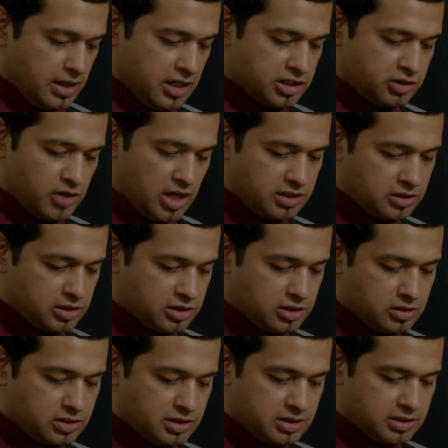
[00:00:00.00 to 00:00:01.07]
Extracting the
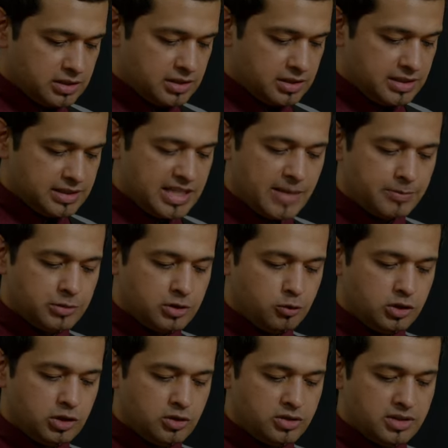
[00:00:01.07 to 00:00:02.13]
juice is an attempt to
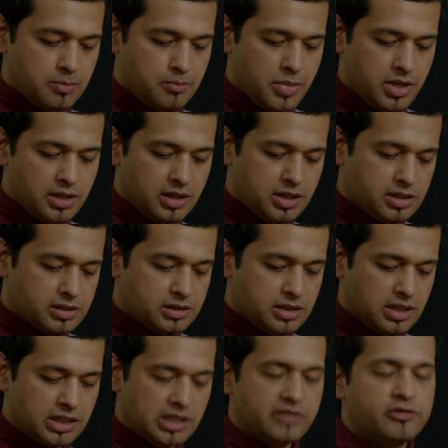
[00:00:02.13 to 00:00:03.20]
reduce the bitterness
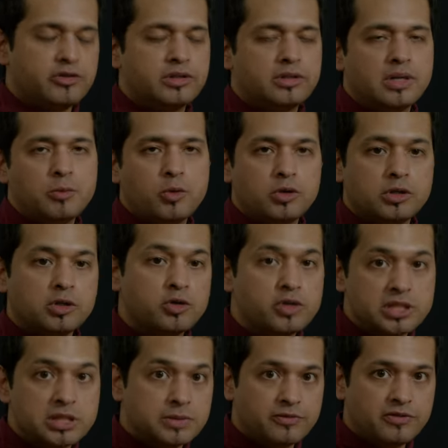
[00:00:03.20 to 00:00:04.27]
and deliver a more
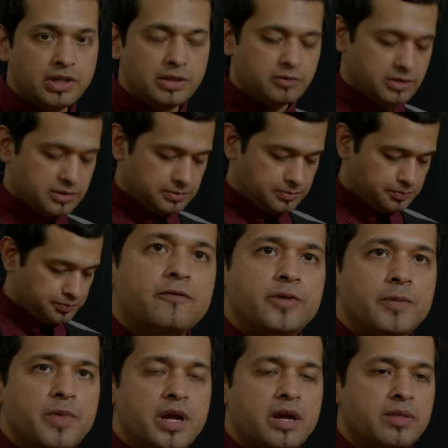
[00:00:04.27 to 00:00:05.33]
crisp flavor.
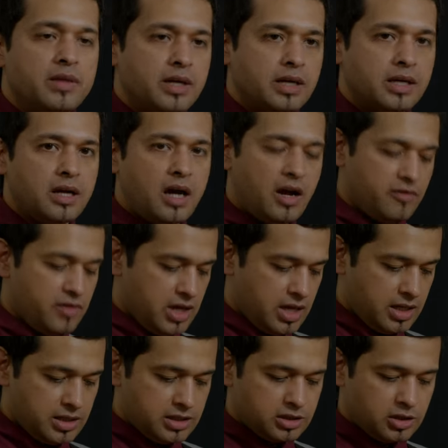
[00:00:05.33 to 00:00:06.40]
From there, the
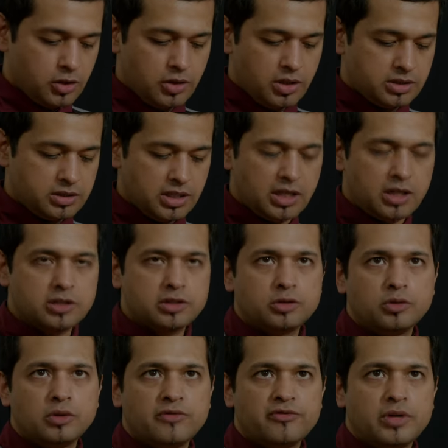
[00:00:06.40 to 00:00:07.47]
agave is cooked and goes
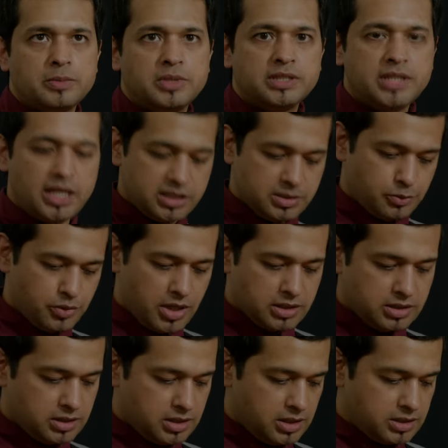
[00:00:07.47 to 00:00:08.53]
through a fermentation
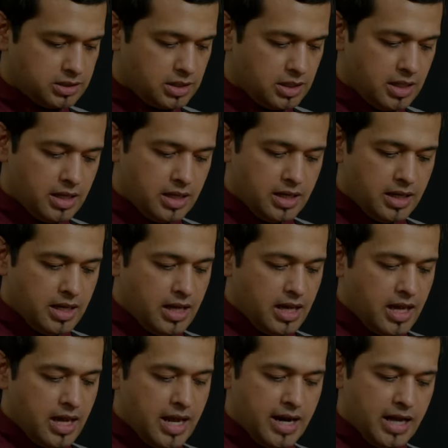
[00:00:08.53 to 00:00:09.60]
process.
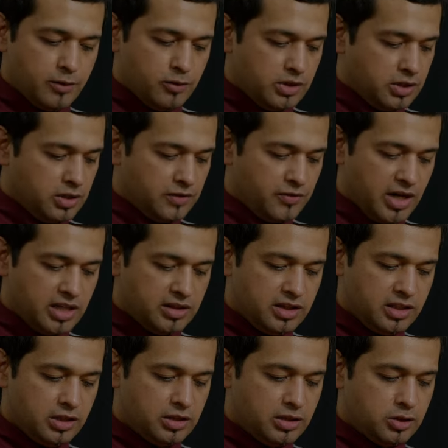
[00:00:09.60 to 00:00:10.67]
And I really couldn't find
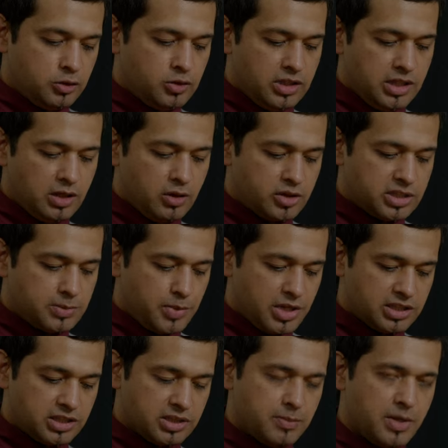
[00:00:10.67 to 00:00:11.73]
anything unique or
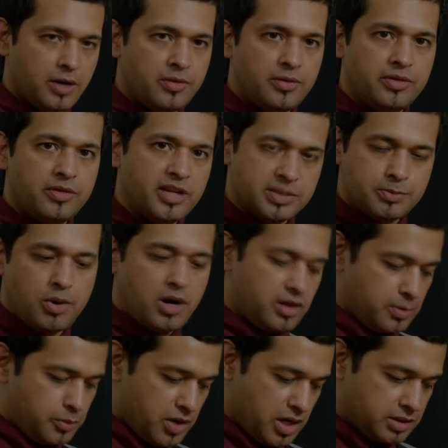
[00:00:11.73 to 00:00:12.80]
special about this part of
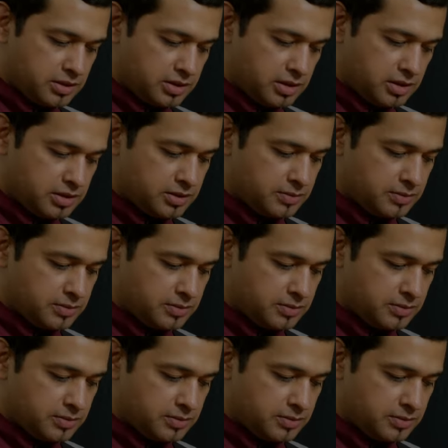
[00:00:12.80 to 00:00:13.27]
the process.